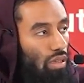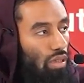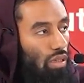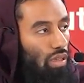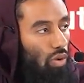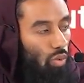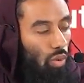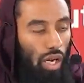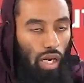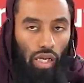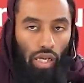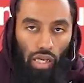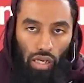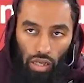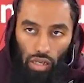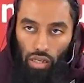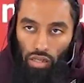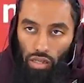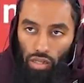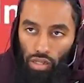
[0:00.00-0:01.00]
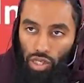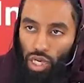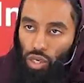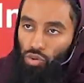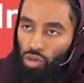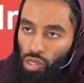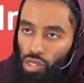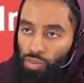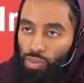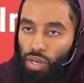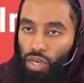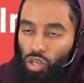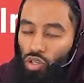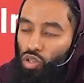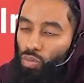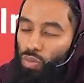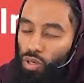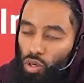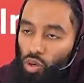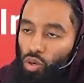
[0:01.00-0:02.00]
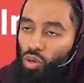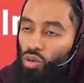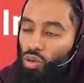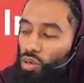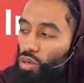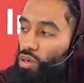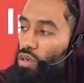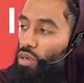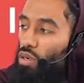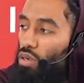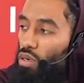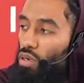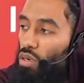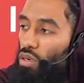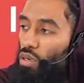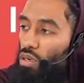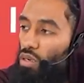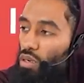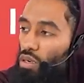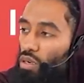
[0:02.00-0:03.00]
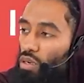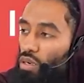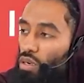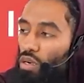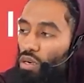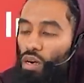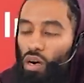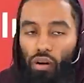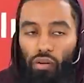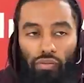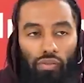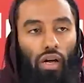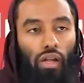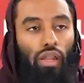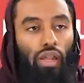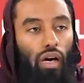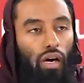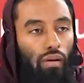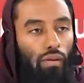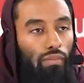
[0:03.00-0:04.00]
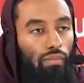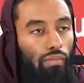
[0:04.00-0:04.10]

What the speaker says: The wali, generally speaking, should be who? A father.